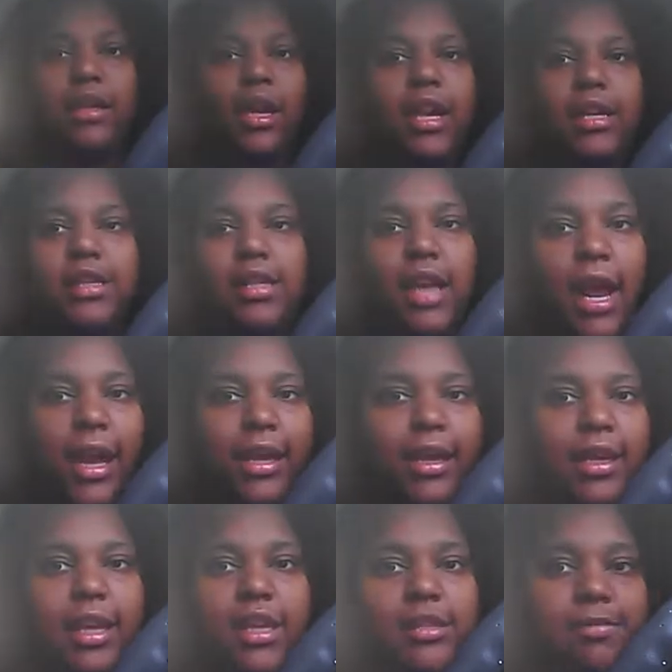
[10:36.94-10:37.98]
it's
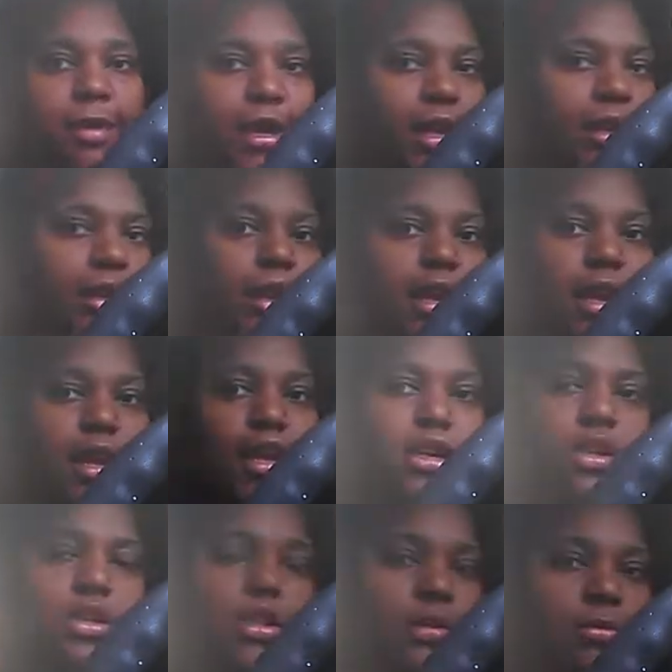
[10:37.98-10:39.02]
like it's been
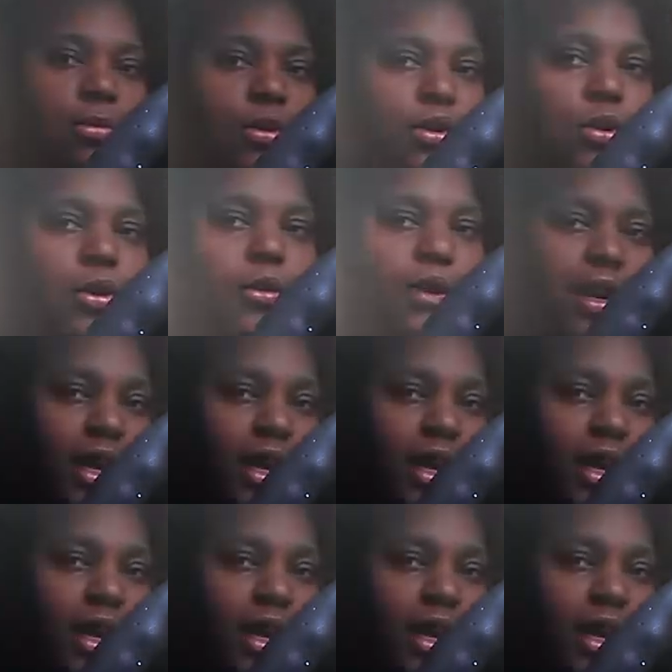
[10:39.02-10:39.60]
smooth and